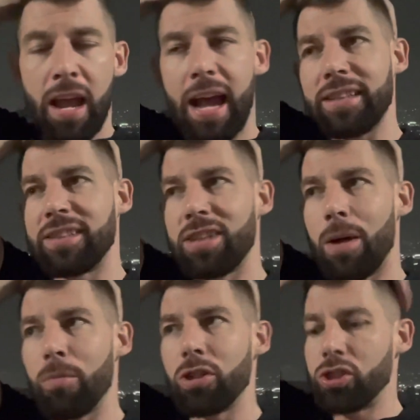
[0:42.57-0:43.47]
and
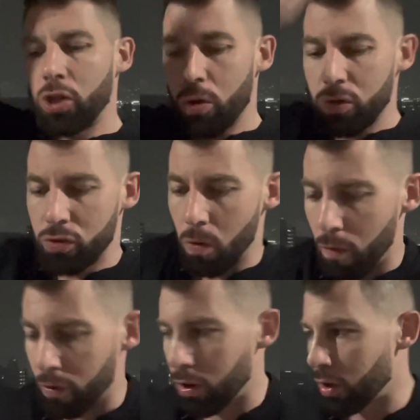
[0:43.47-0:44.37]
someone shows you
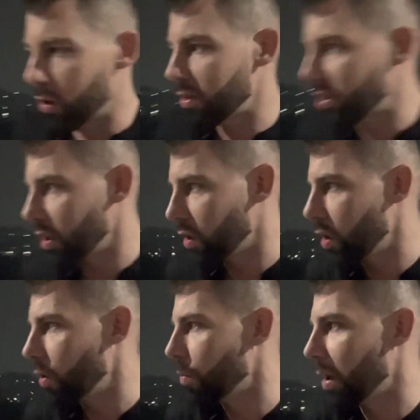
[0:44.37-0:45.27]
over
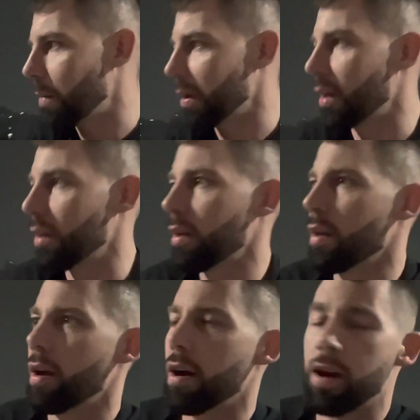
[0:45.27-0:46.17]
you maybe
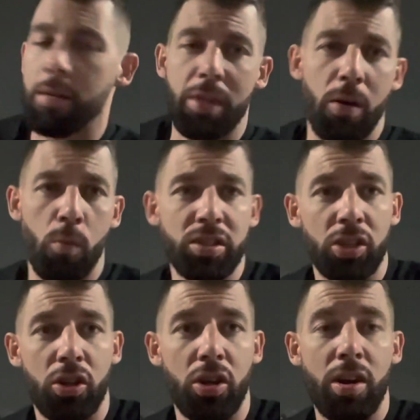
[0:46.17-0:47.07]
um, that
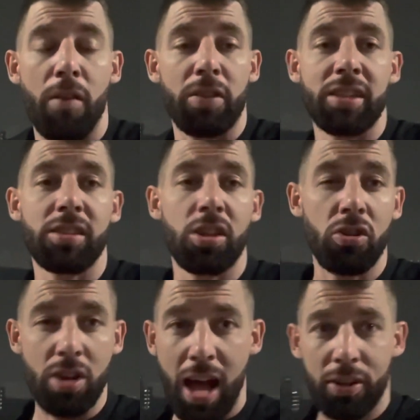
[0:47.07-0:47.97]
wasn't good enough or they said
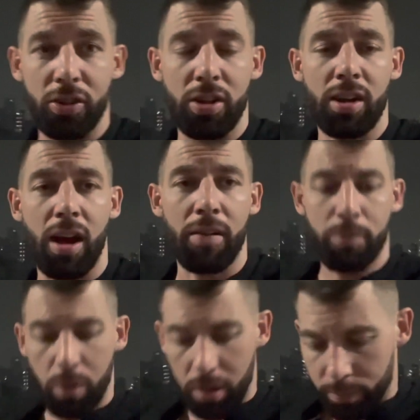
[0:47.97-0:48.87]
you're not good
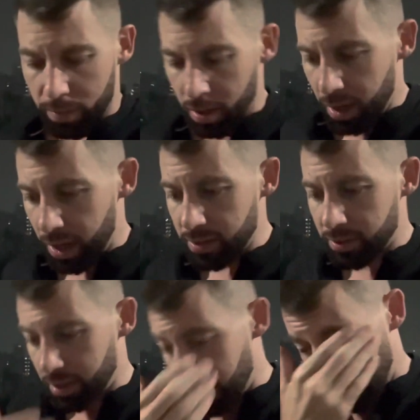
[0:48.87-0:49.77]
enough. Well, here's
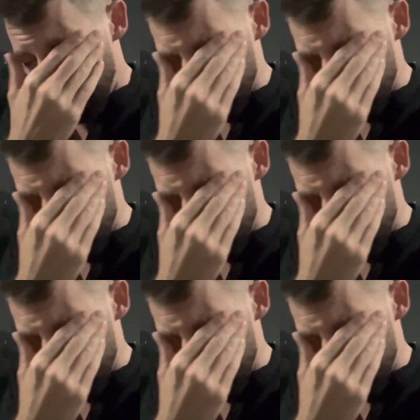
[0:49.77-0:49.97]
the thing. I'm